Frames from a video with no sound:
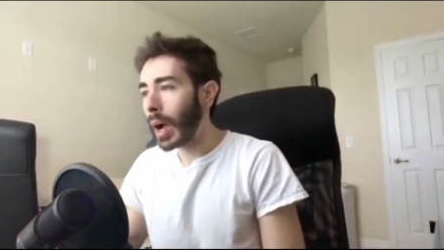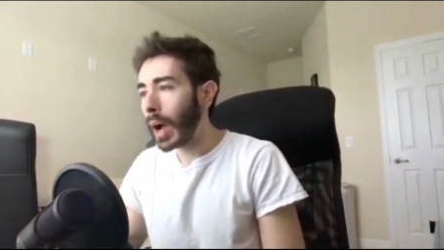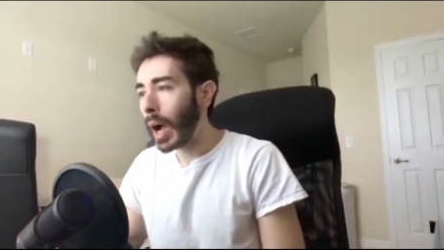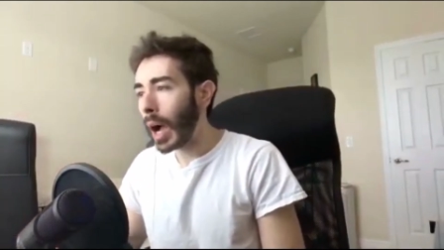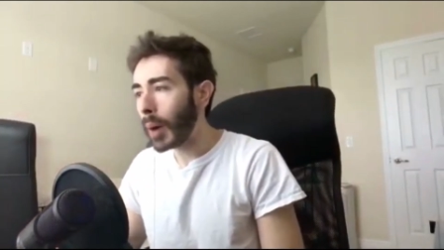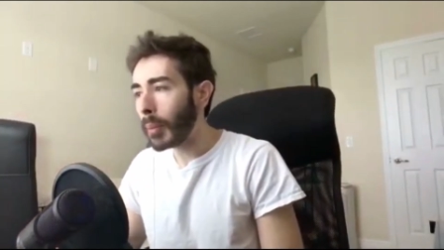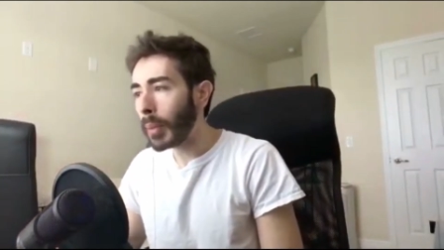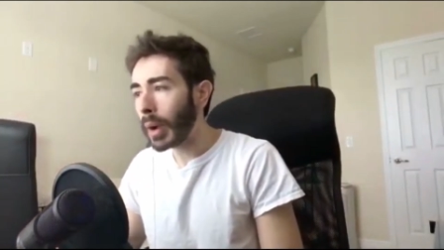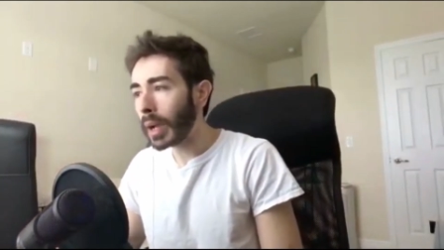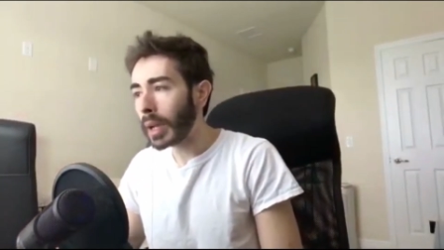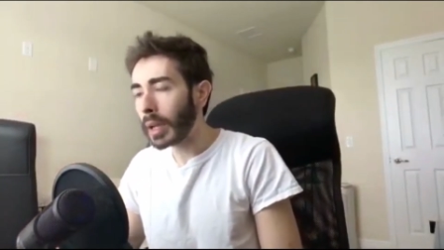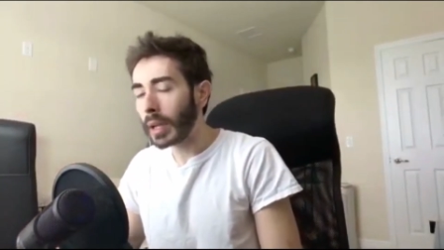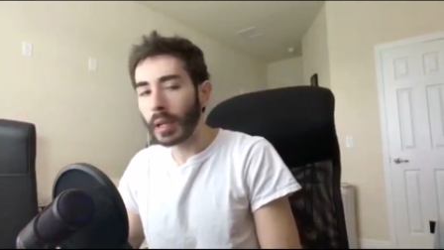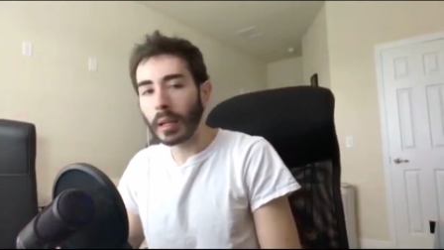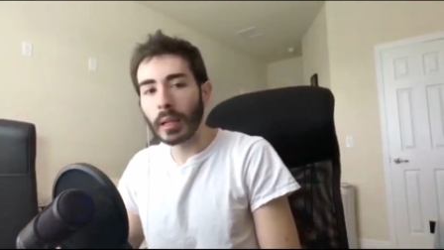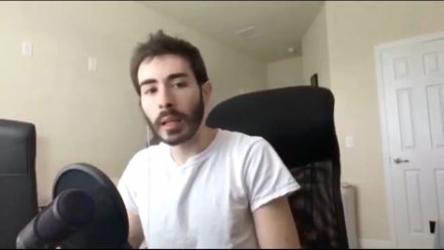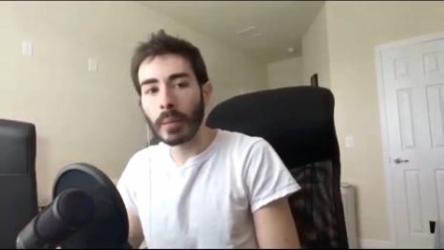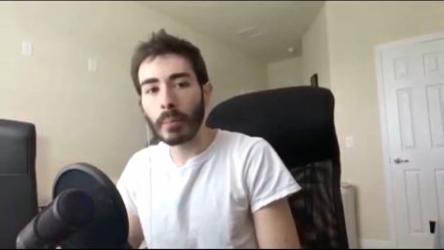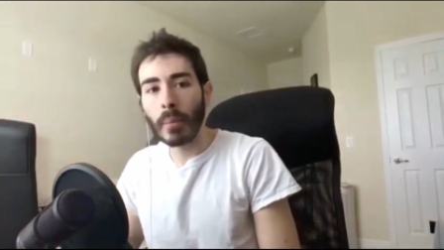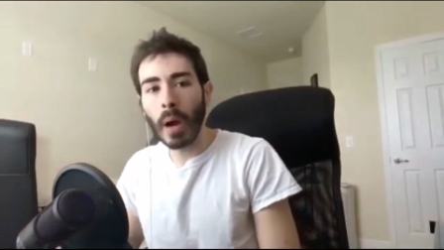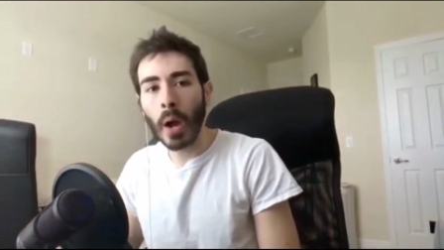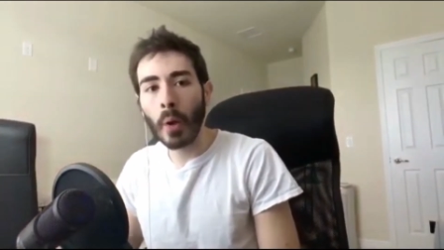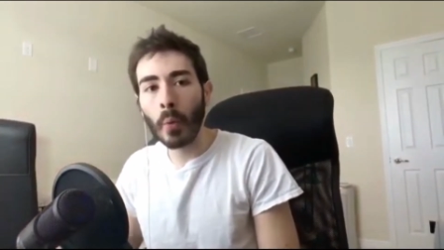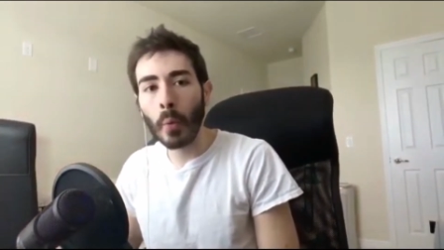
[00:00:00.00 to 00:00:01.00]
How am I gonna
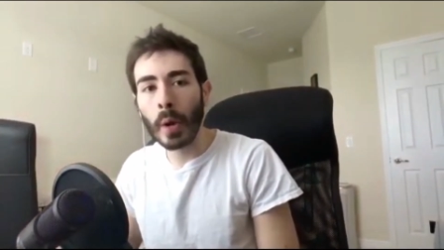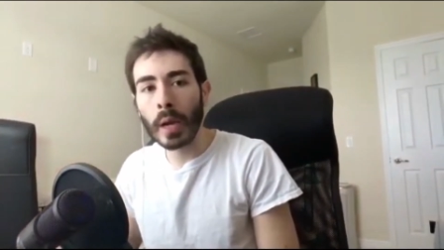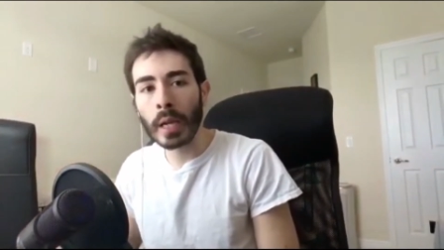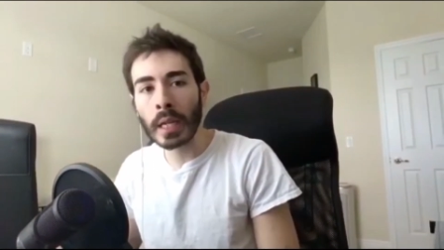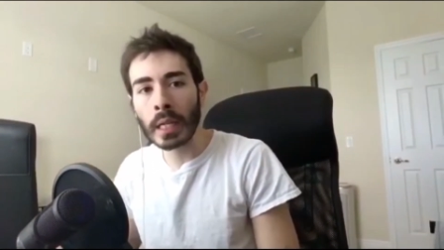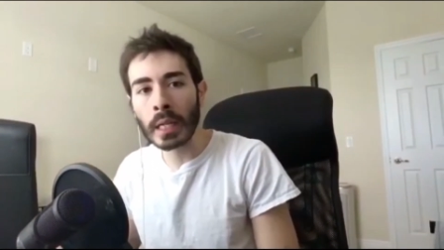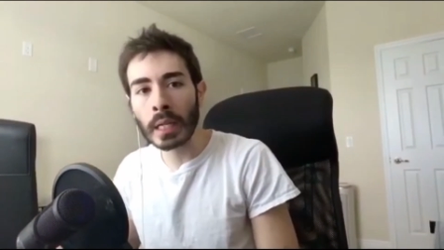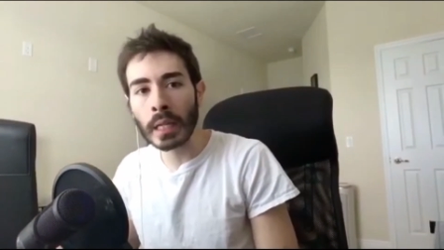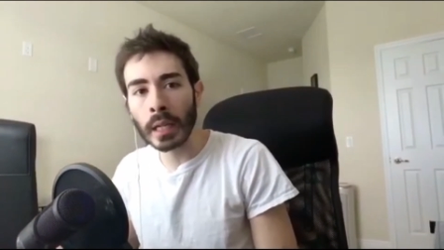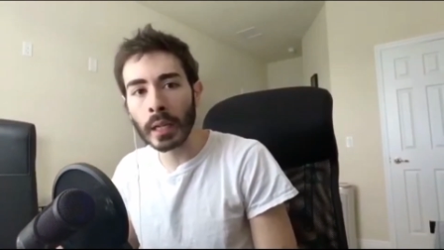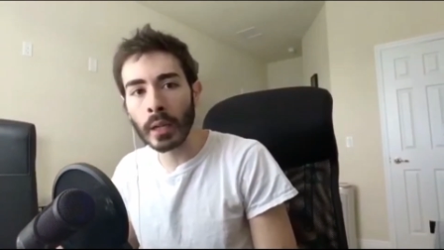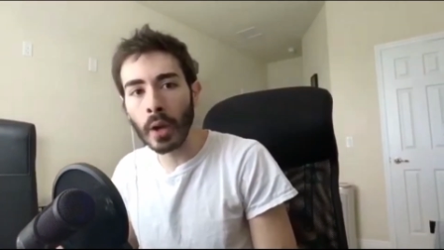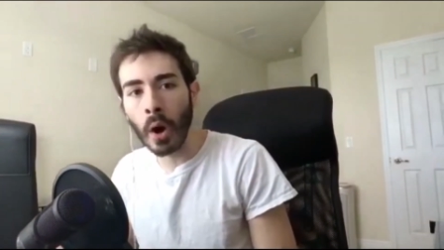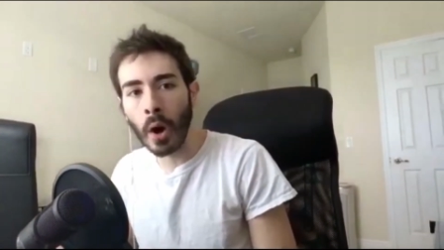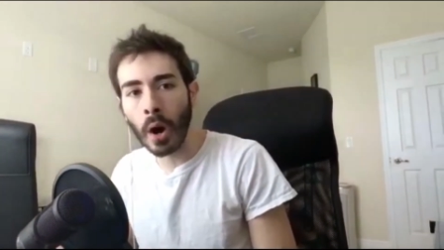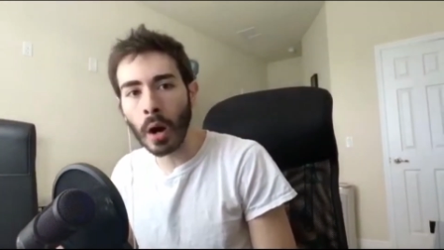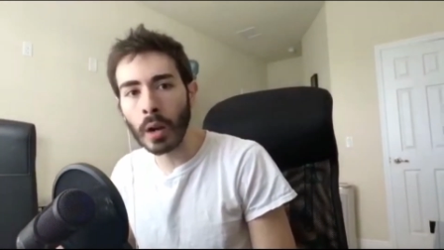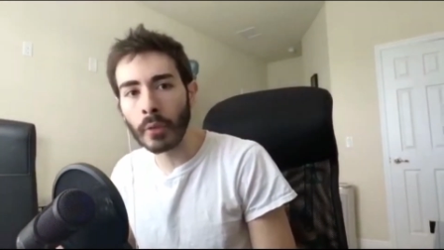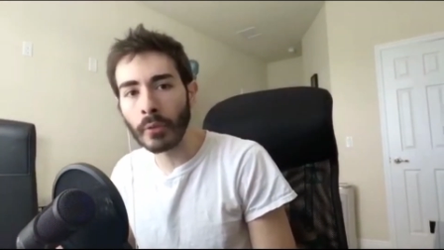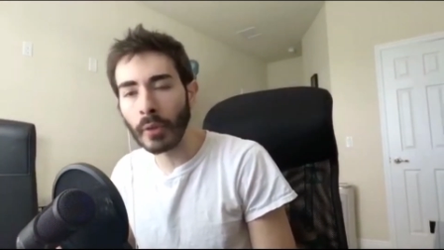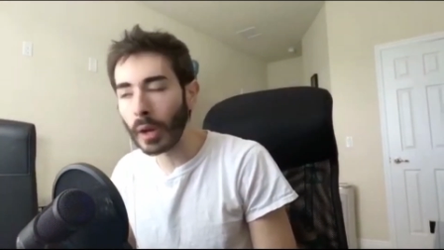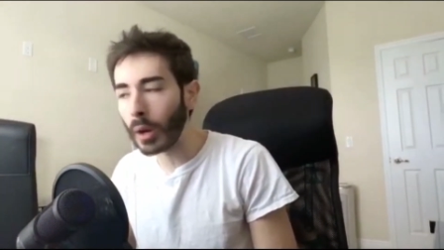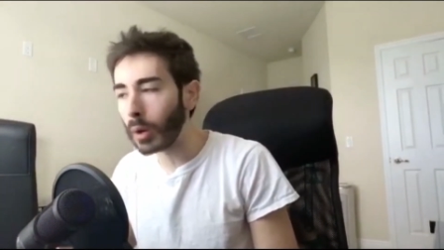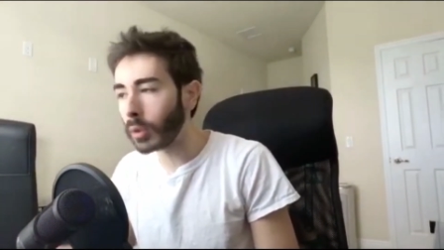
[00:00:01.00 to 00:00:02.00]
get my winky dink heart
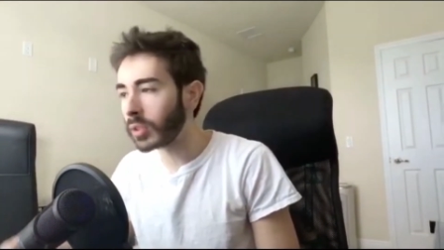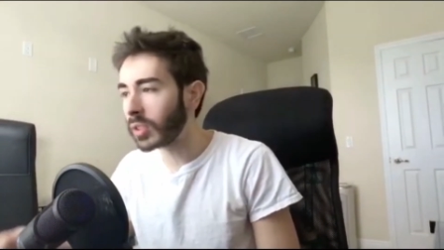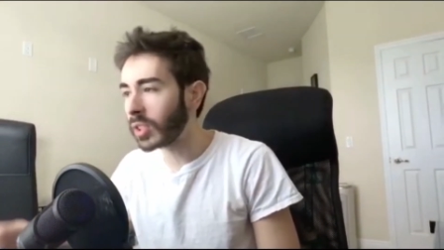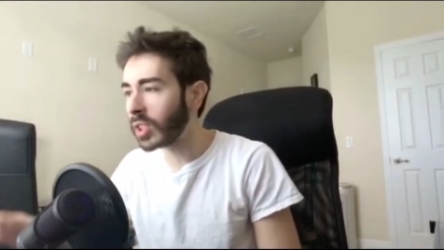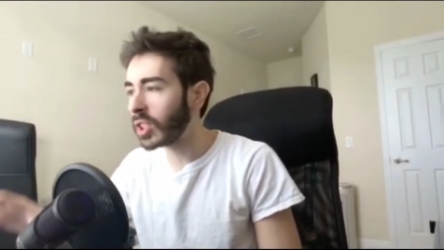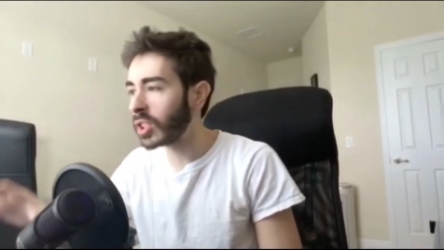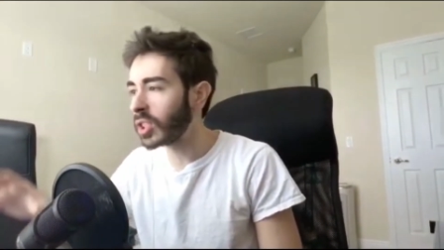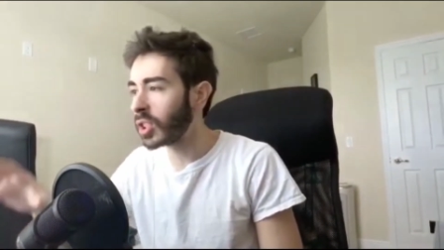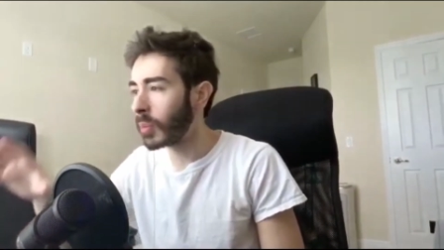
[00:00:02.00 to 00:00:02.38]
if I don't see